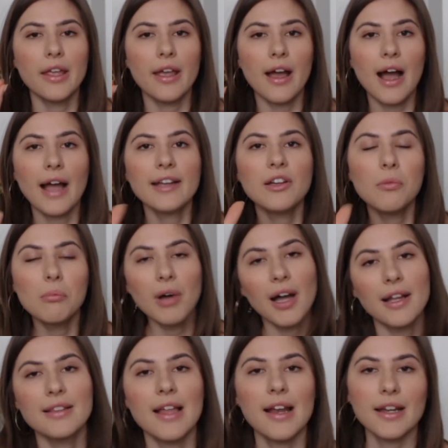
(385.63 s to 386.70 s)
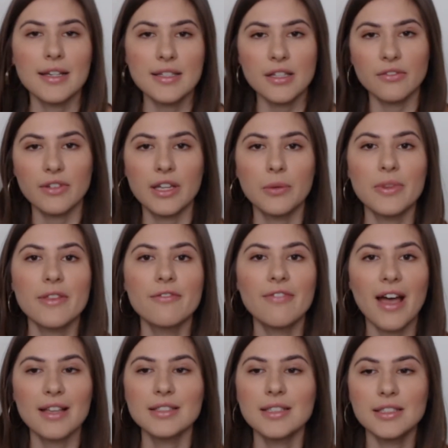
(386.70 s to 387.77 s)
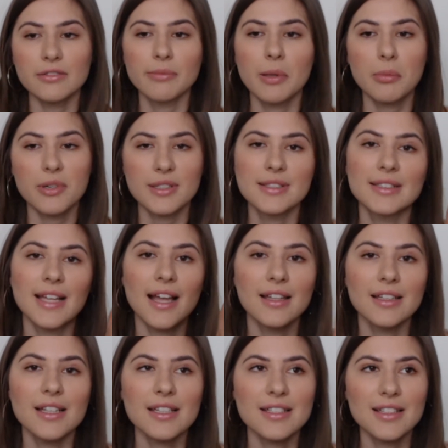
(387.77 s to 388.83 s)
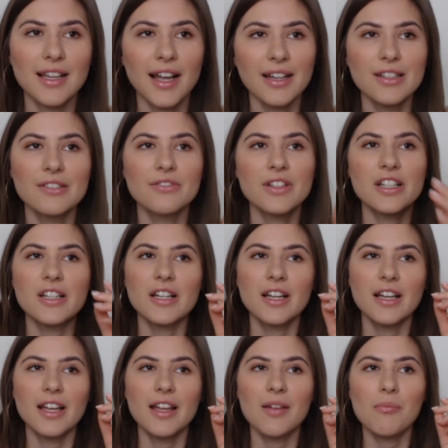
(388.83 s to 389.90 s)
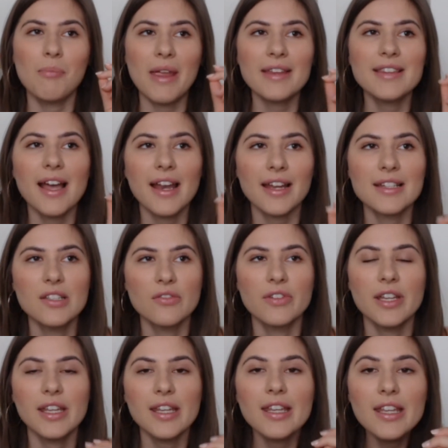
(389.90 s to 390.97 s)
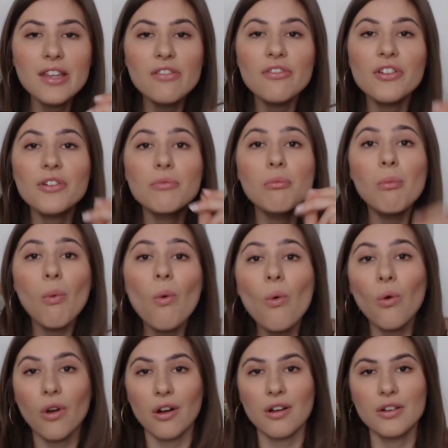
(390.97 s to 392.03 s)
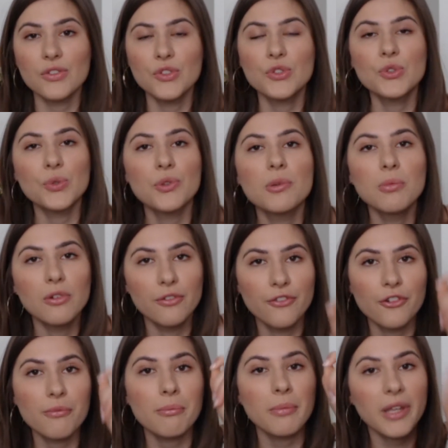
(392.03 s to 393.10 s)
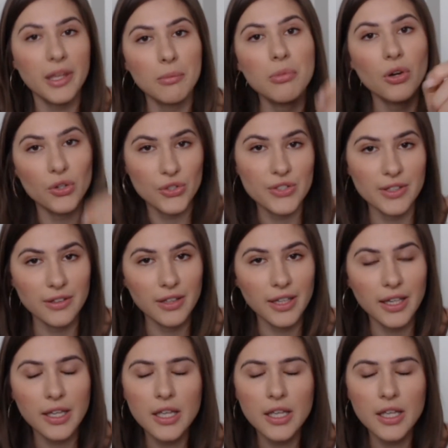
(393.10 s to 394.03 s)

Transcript: I combine that activity with facets of my personality to kind of make that activity even more suitable for me personally.